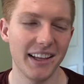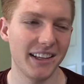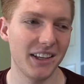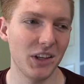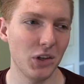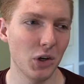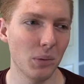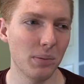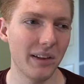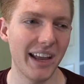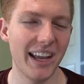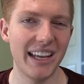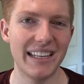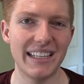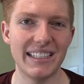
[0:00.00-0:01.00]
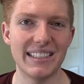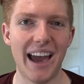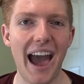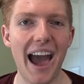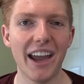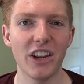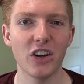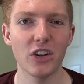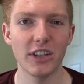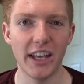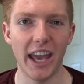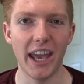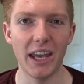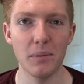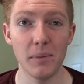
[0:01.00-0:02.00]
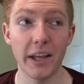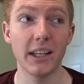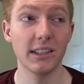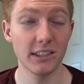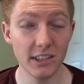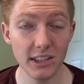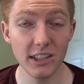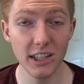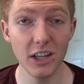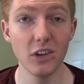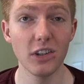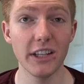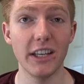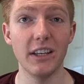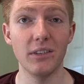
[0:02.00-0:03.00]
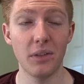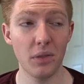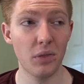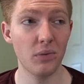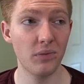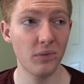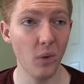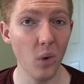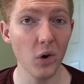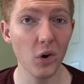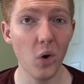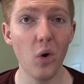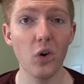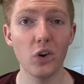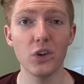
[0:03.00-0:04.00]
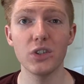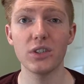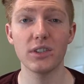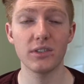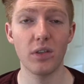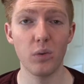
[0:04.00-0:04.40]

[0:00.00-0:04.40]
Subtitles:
you'll play an entire game, like literally 4 quarters,